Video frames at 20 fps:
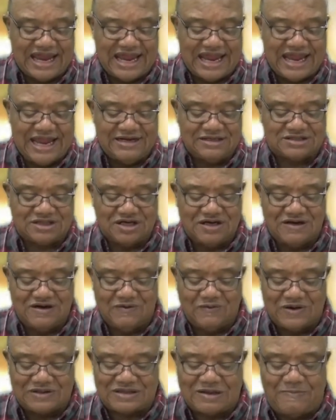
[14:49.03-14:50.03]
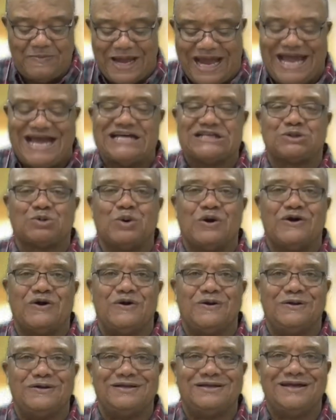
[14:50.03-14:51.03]
Enter with the
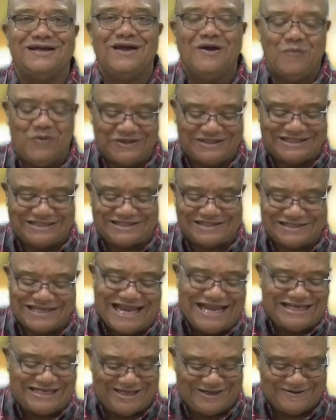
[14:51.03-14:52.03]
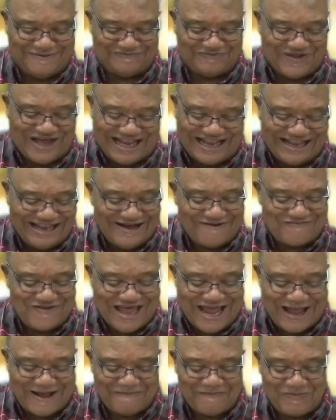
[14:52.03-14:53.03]
password, which is thank you. I love
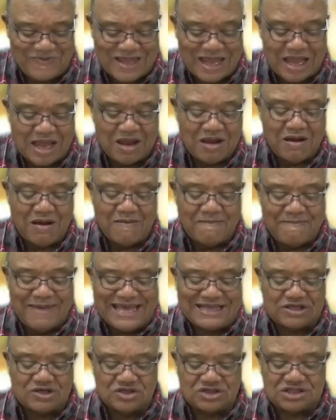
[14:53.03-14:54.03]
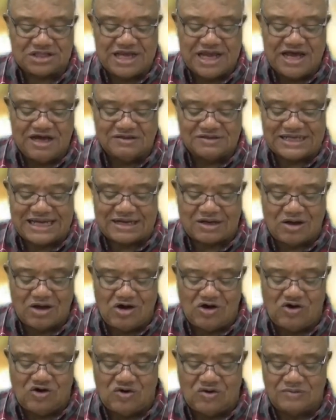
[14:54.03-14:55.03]
that. Make yourselves at
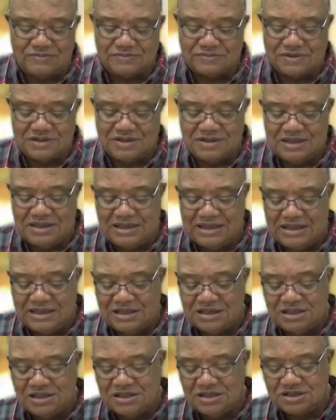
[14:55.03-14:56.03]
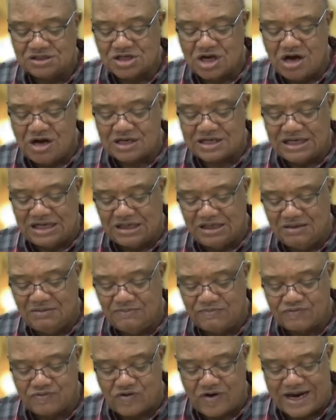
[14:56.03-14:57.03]
home,
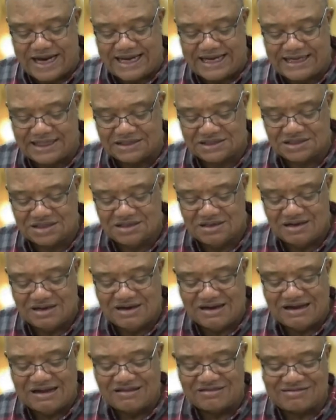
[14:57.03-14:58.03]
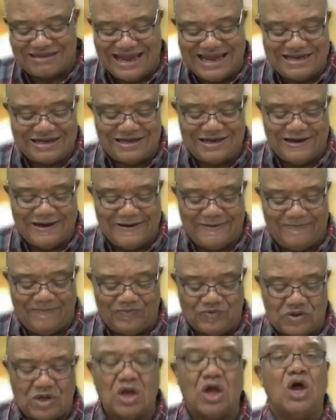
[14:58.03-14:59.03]
talking praise. Thank
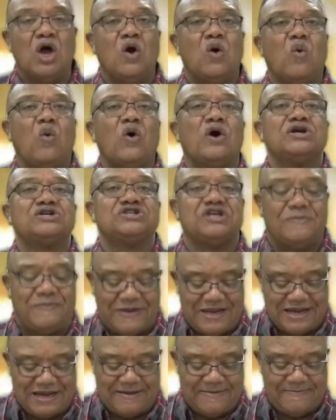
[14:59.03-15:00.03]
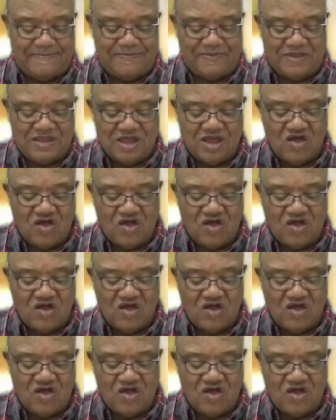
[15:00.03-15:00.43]
him. Worship him.